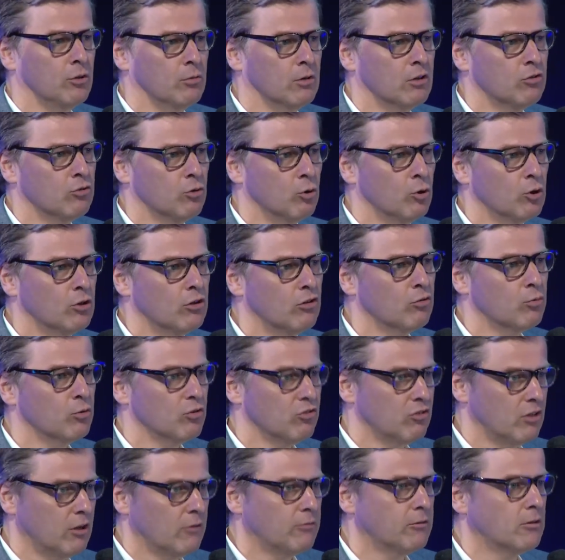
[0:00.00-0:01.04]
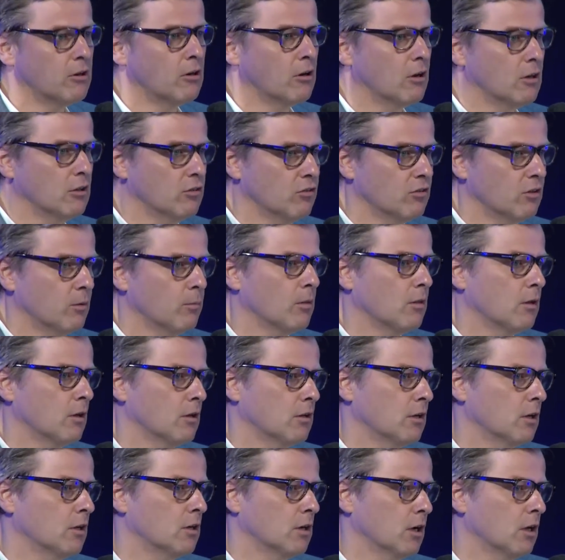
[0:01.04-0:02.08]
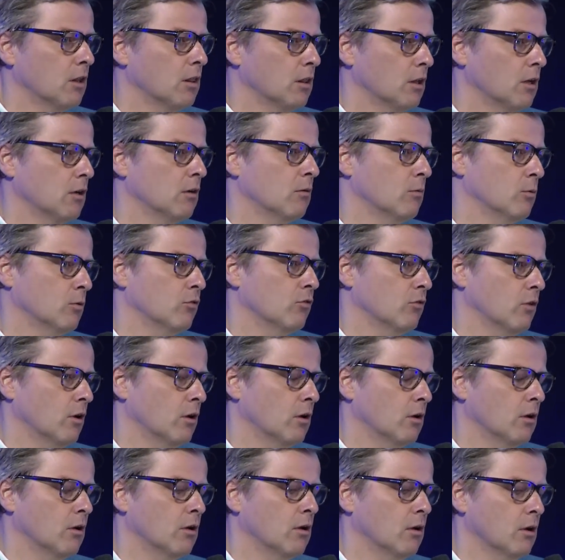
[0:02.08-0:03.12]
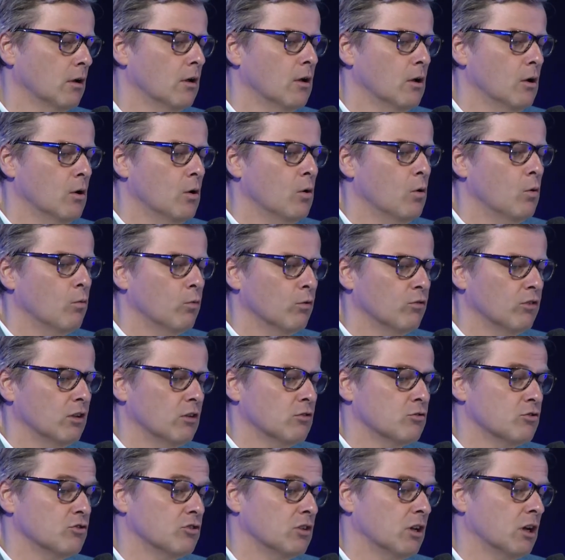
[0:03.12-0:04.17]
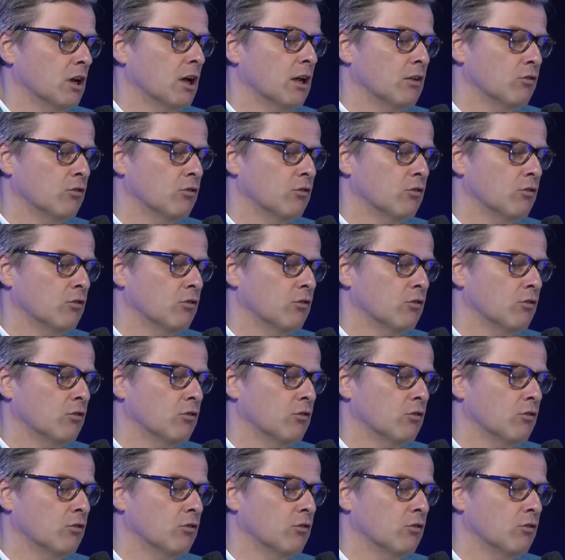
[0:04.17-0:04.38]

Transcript: US audience was definitely something that I think was interesting.